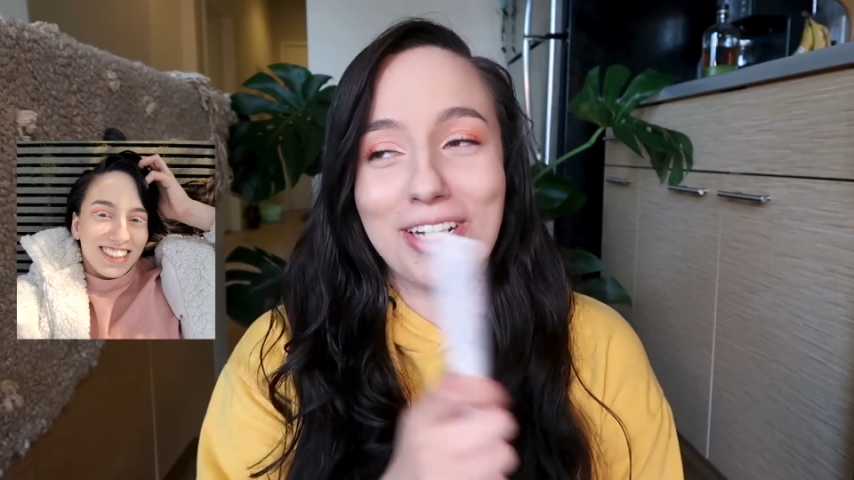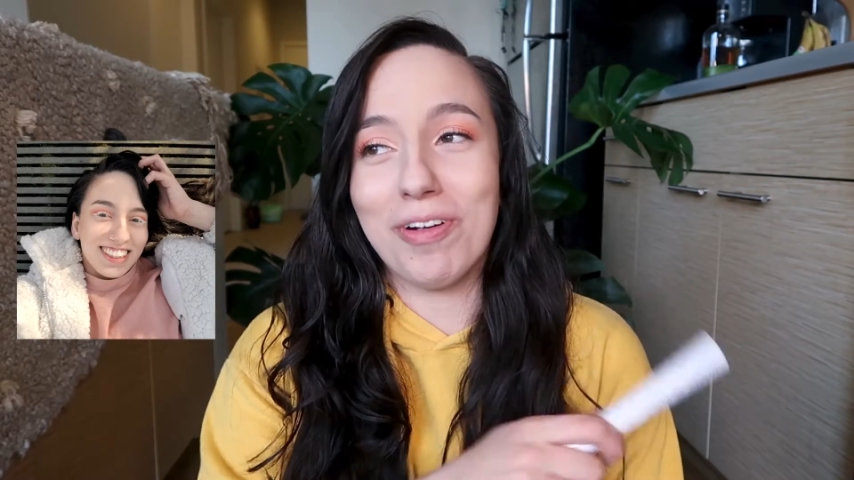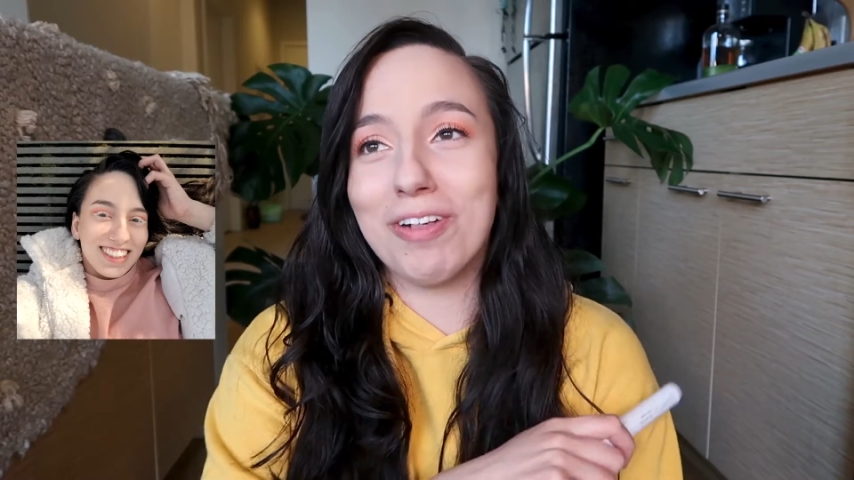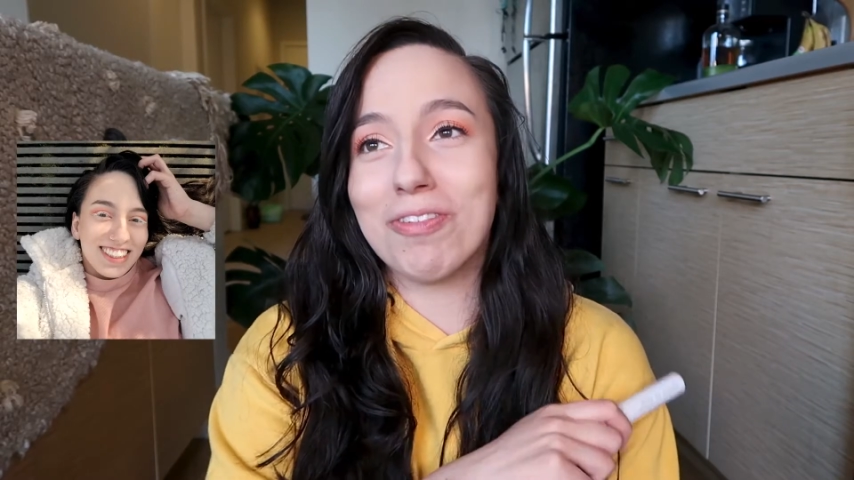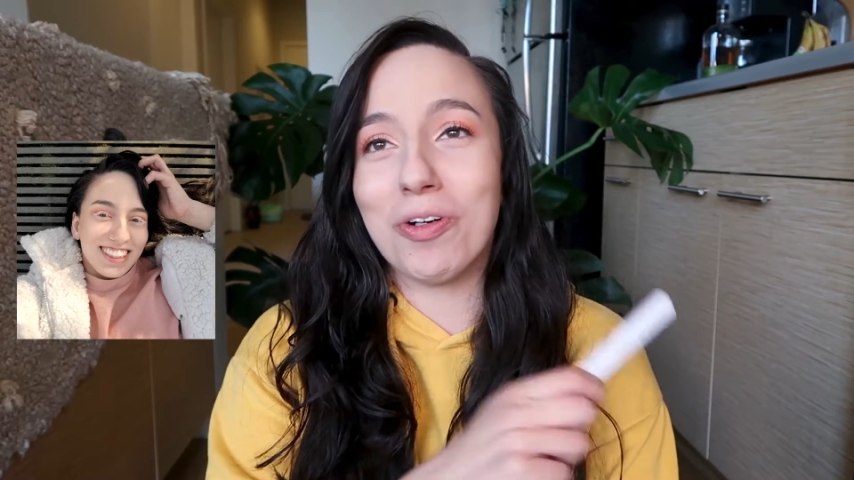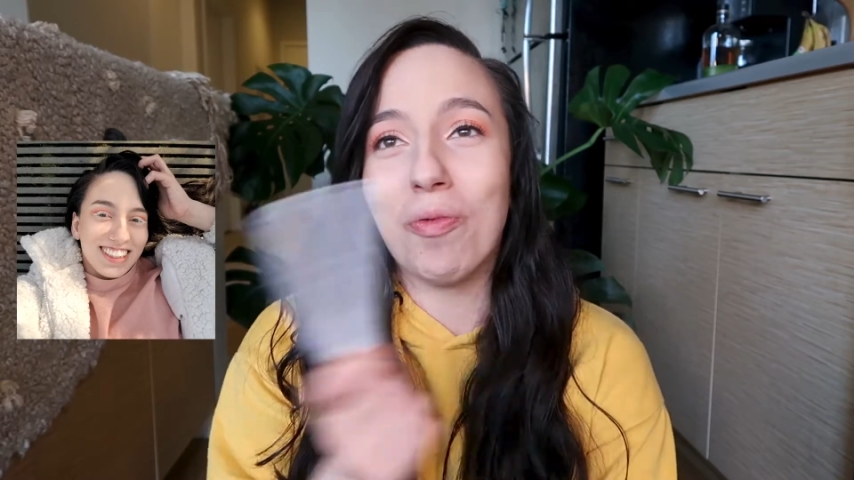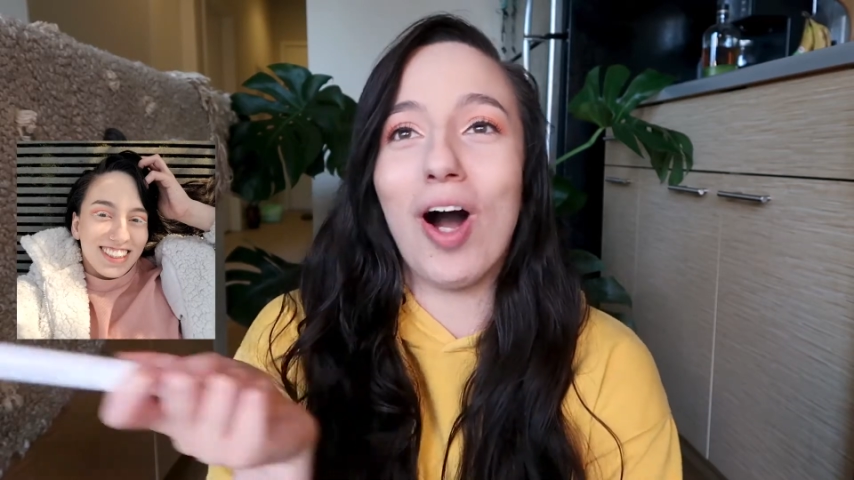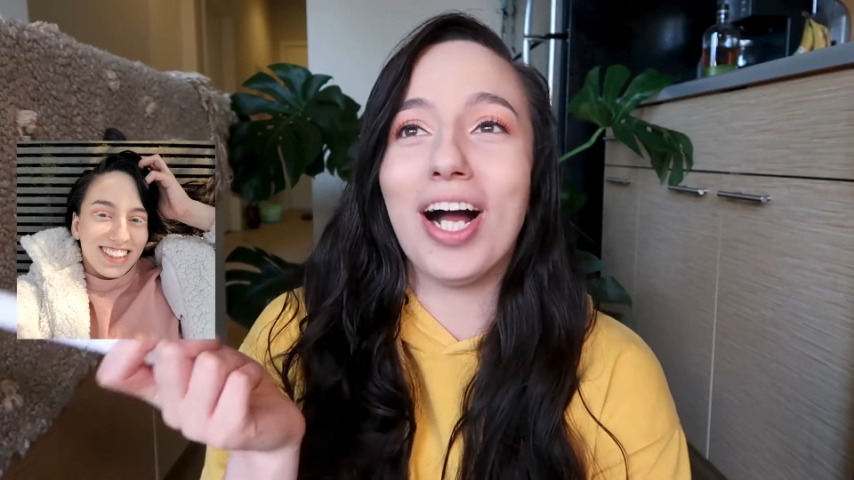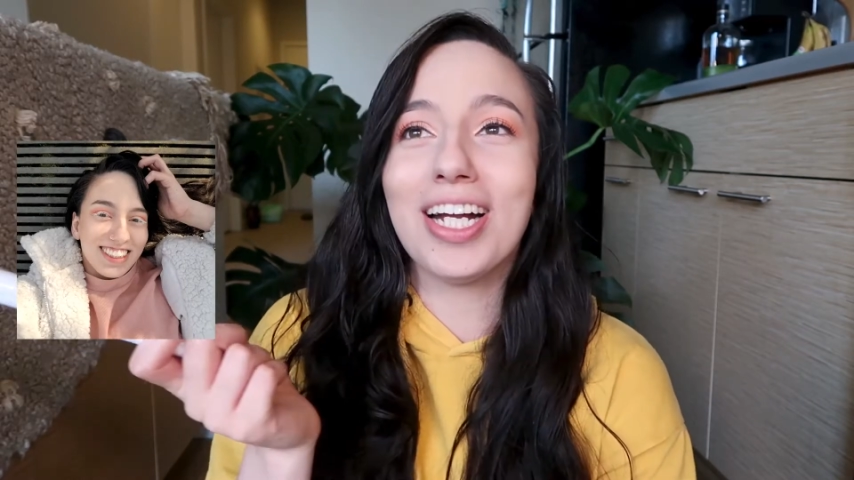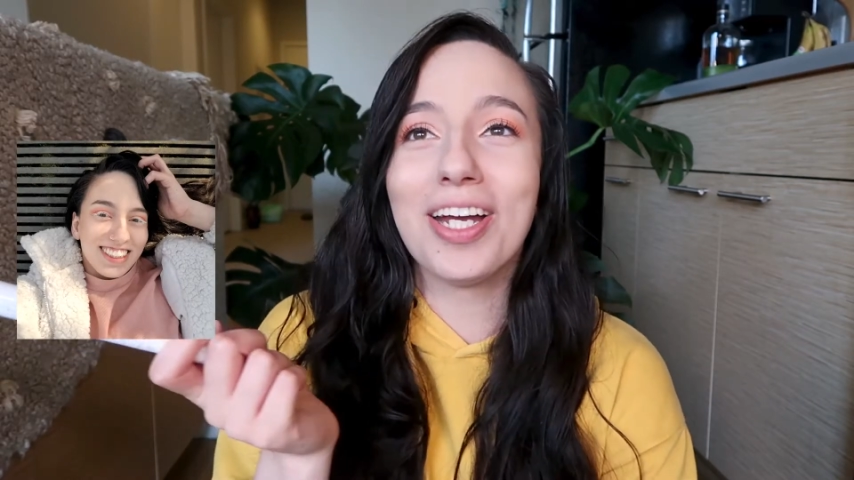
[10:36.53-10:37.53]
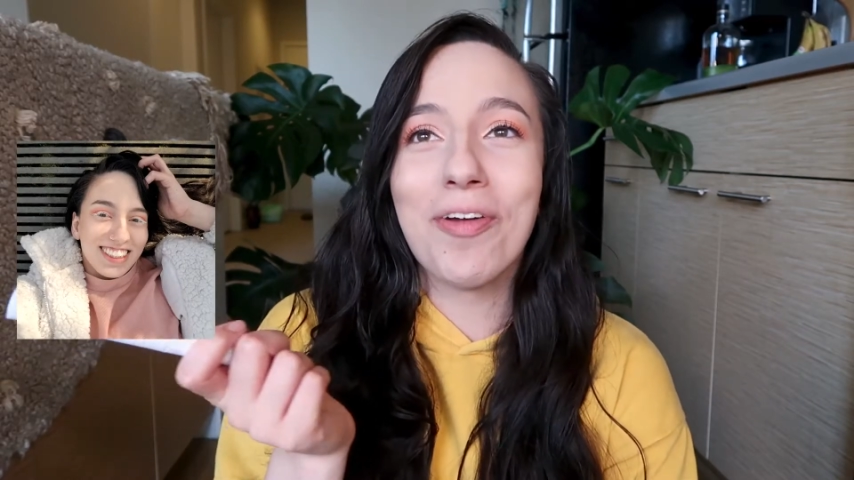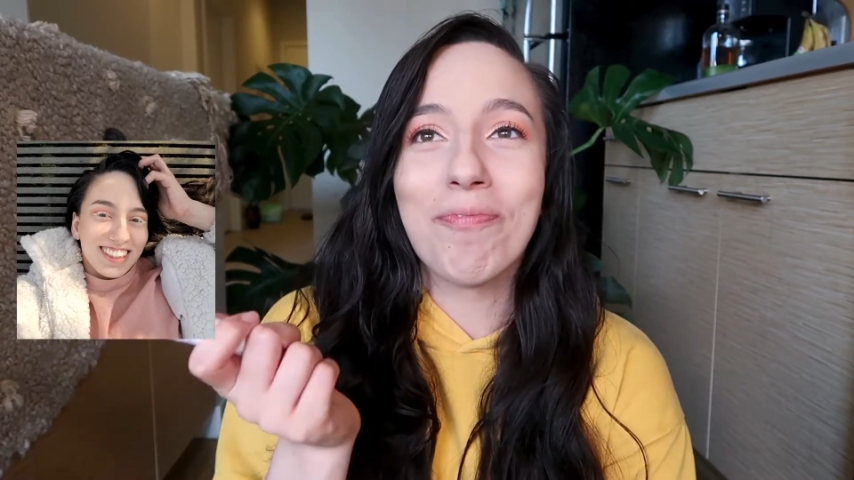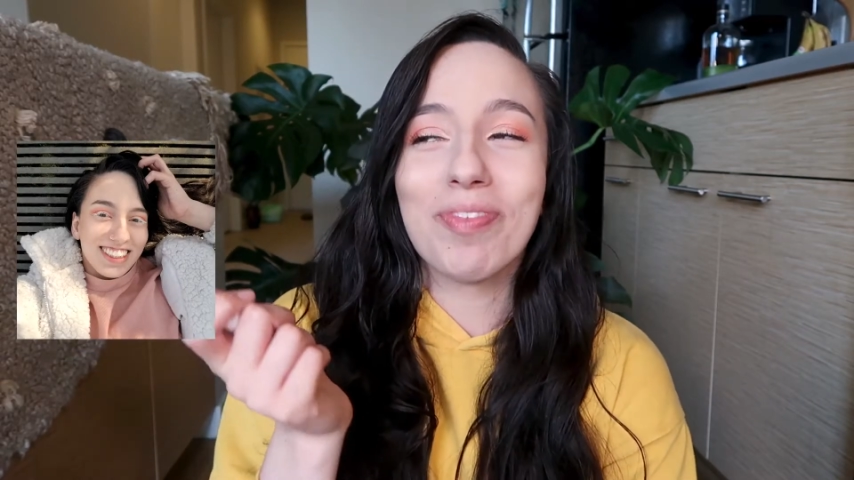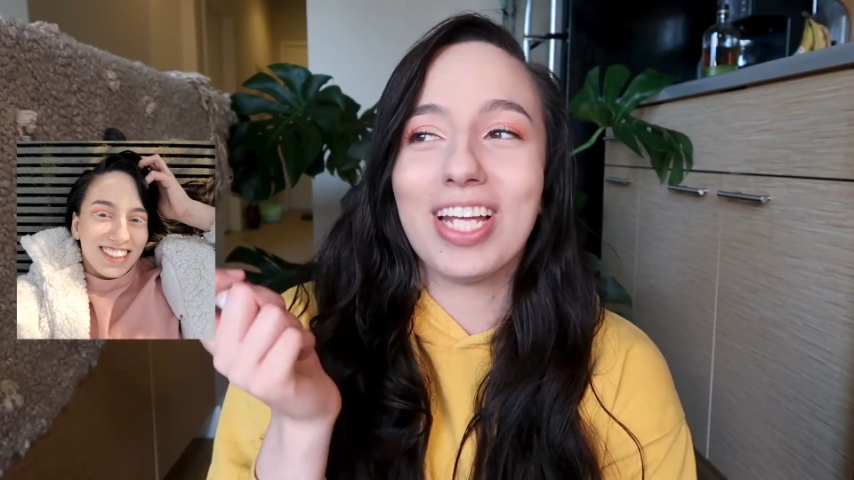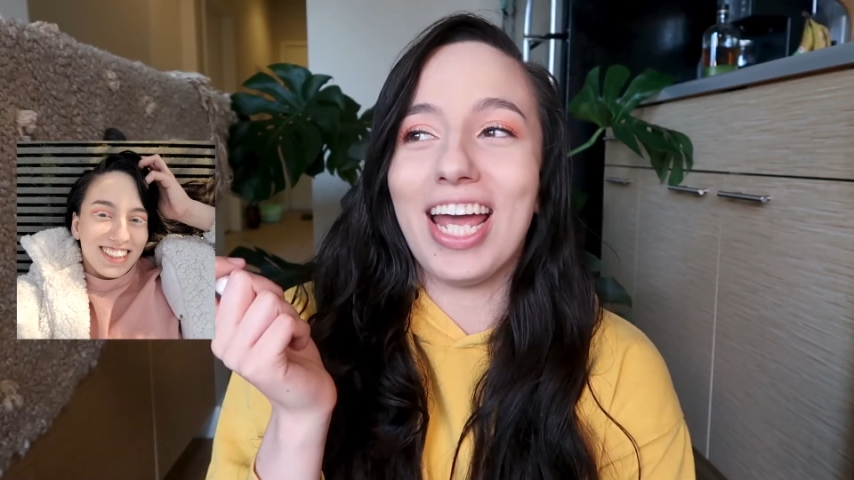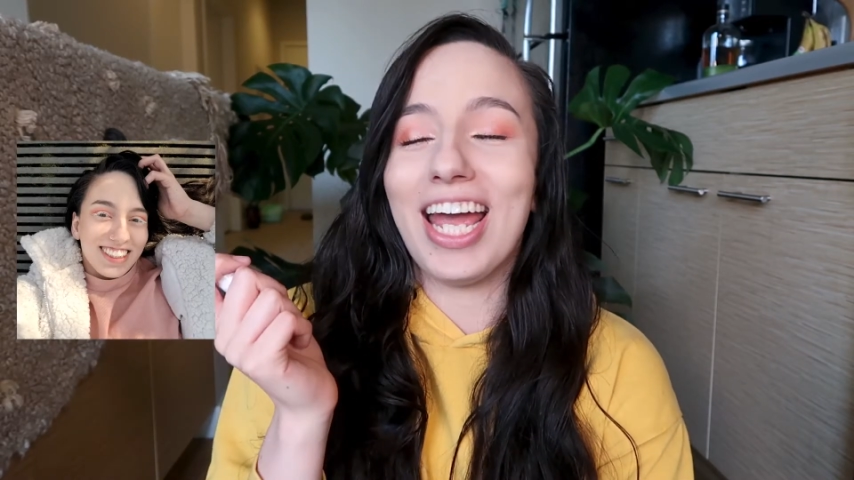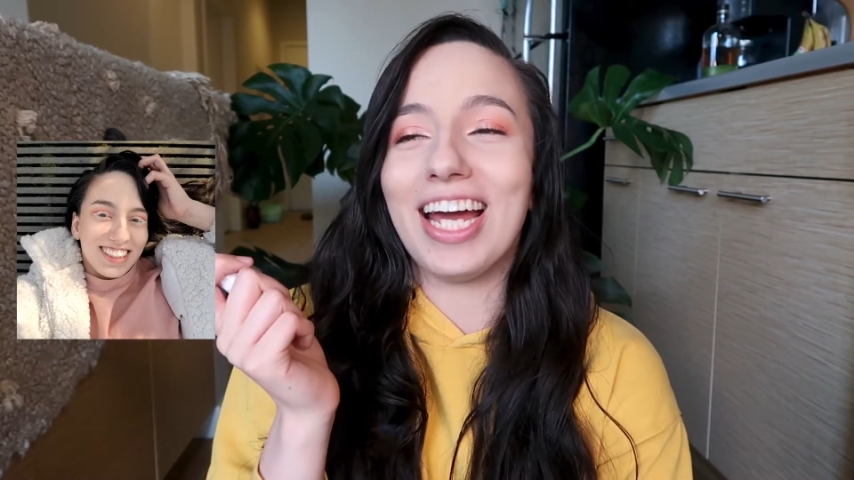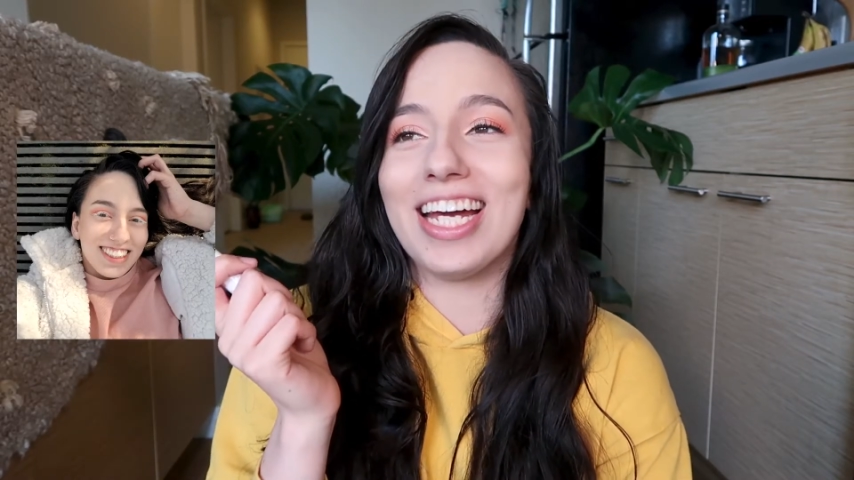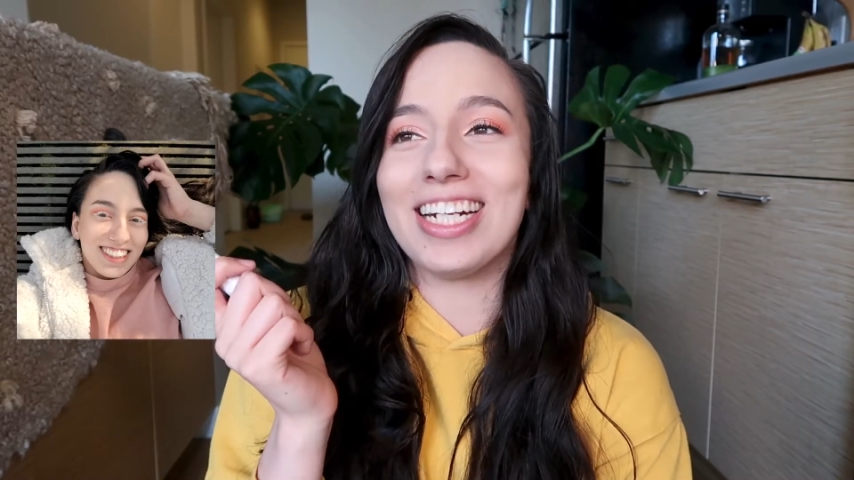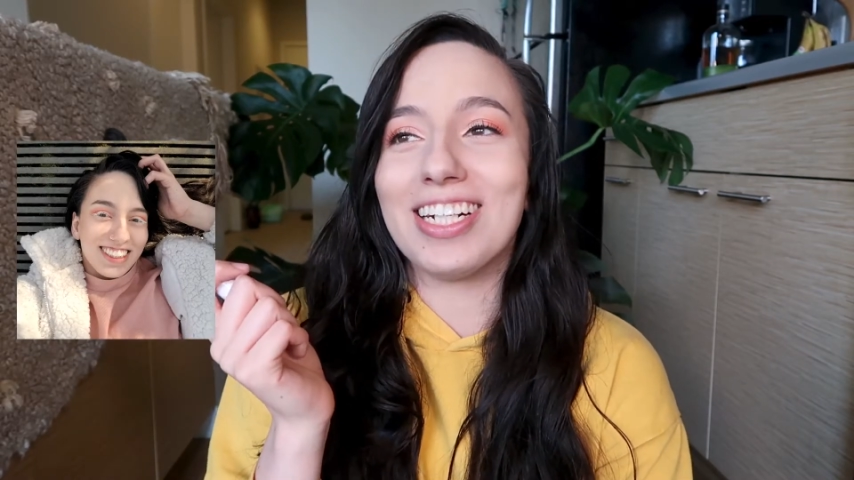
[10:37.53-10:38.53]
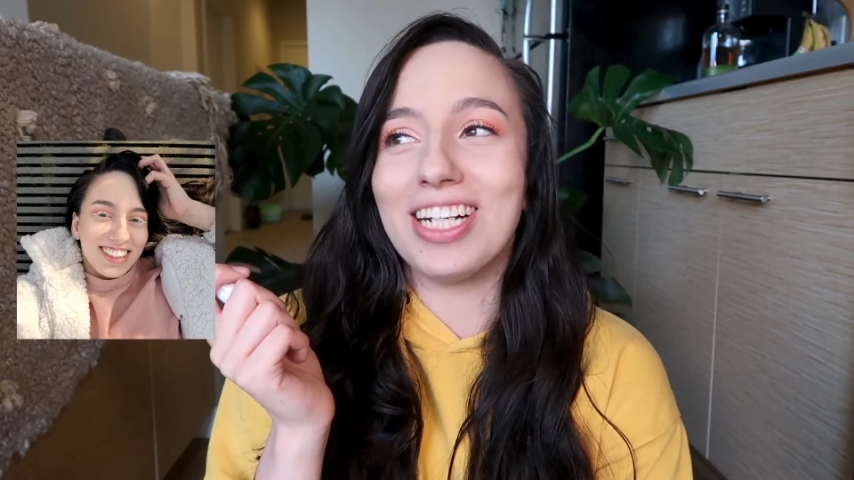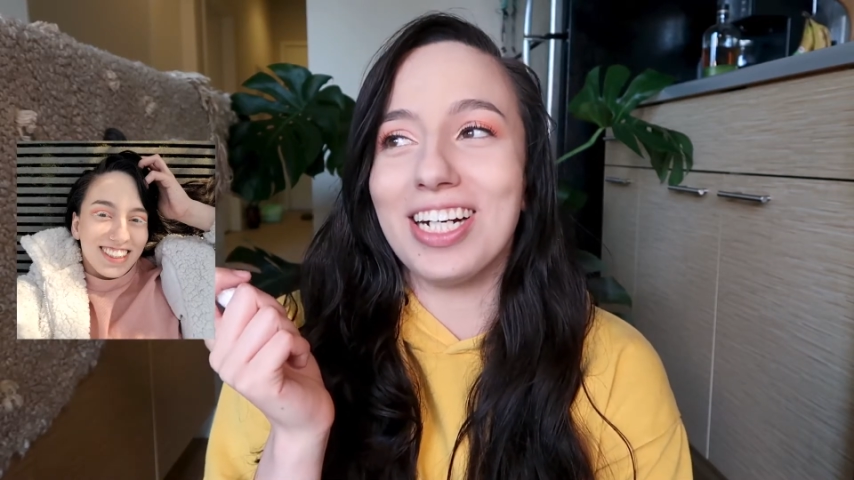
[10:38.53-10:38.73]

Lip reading: I went for a walk and